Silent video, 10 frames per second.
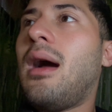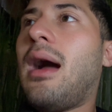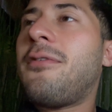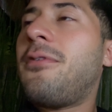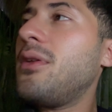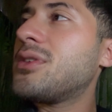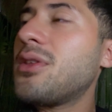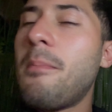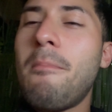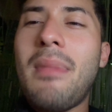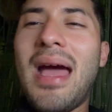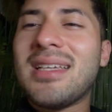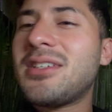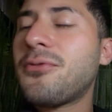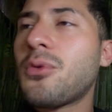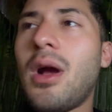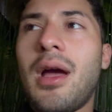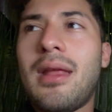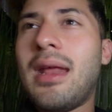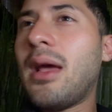I fell into the massive
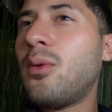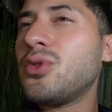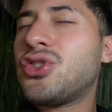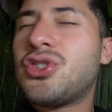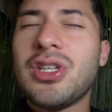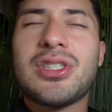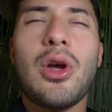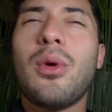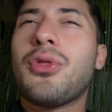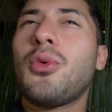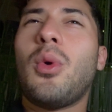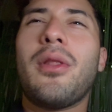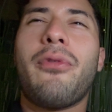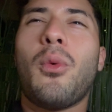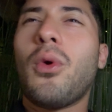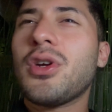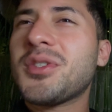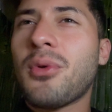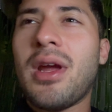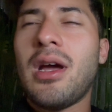rut, and I was just going through one of the worst
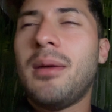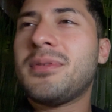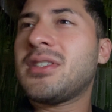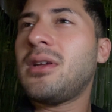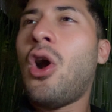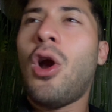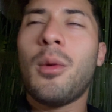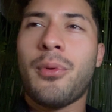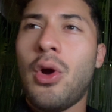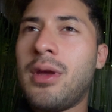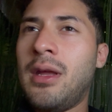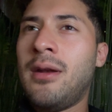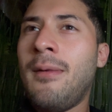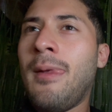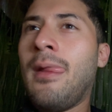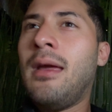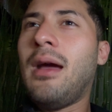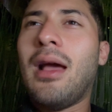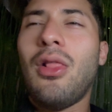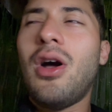breakups, heartbroken.
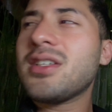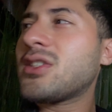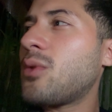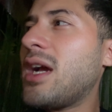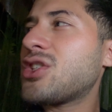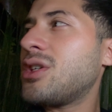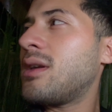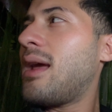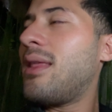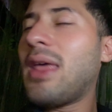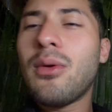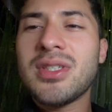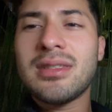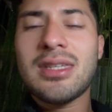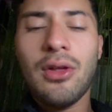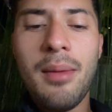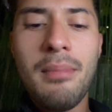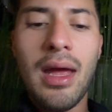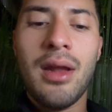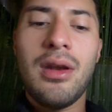I lost direction, and that was until I
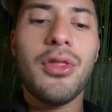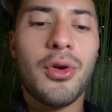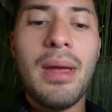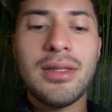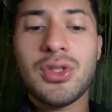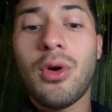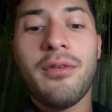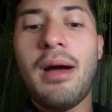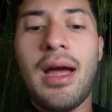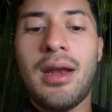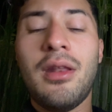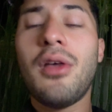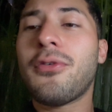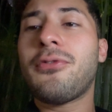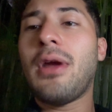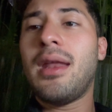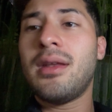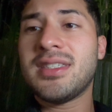met another mentor of mine, another friend.